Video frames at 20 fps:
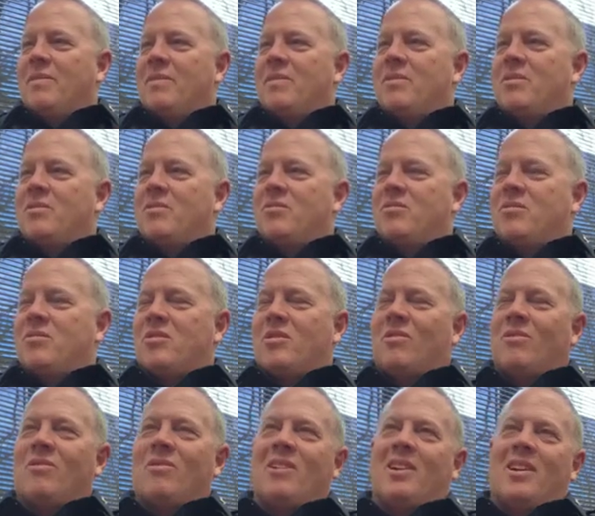Right.
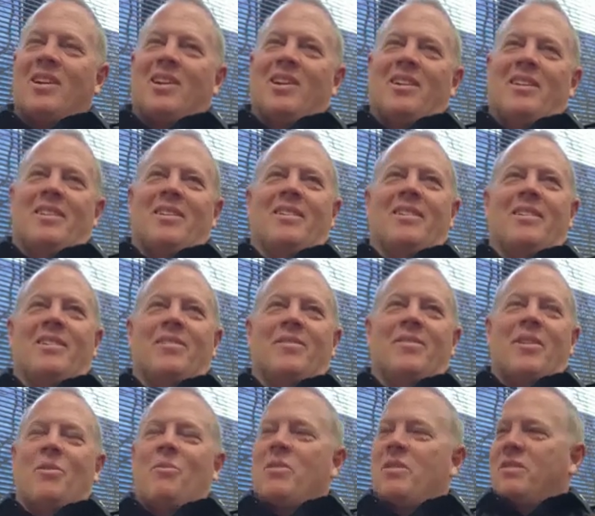So.
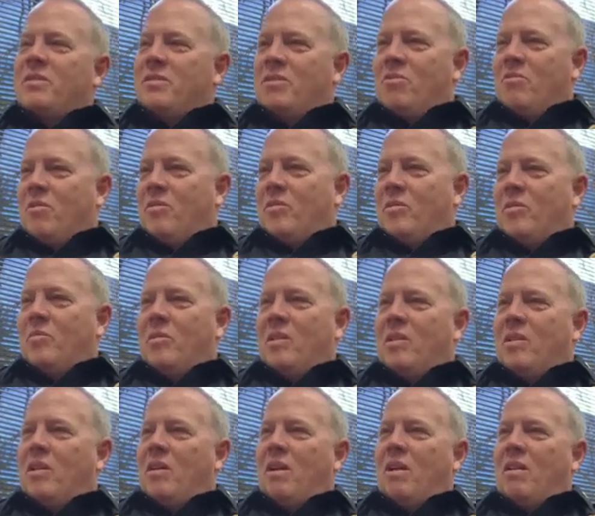I went to New River
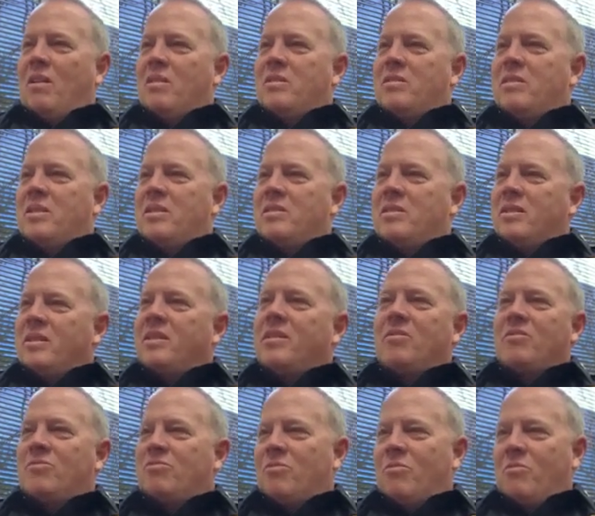Community College and I said,
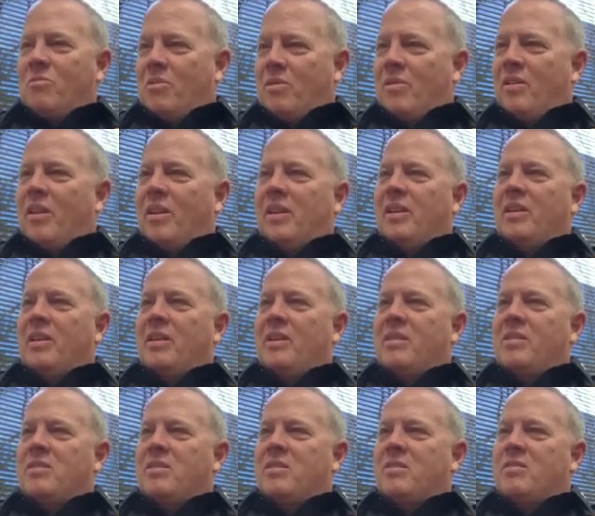here's what we're thinking.
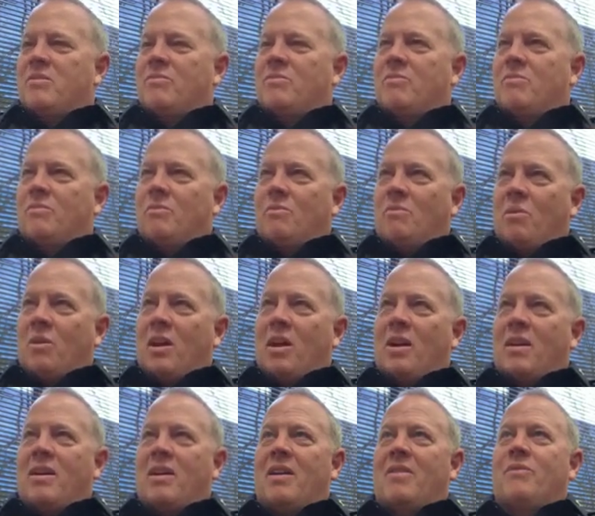And this is what
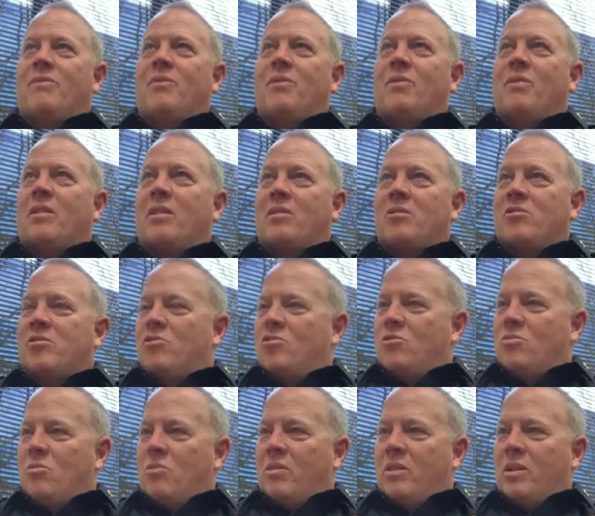I, I, feel like is a
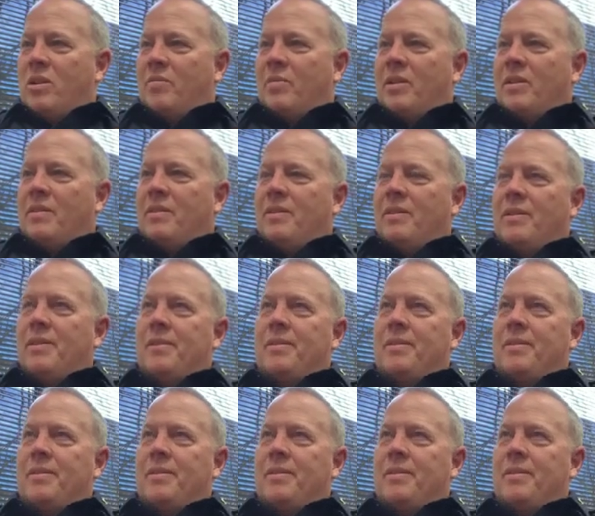shortcoming.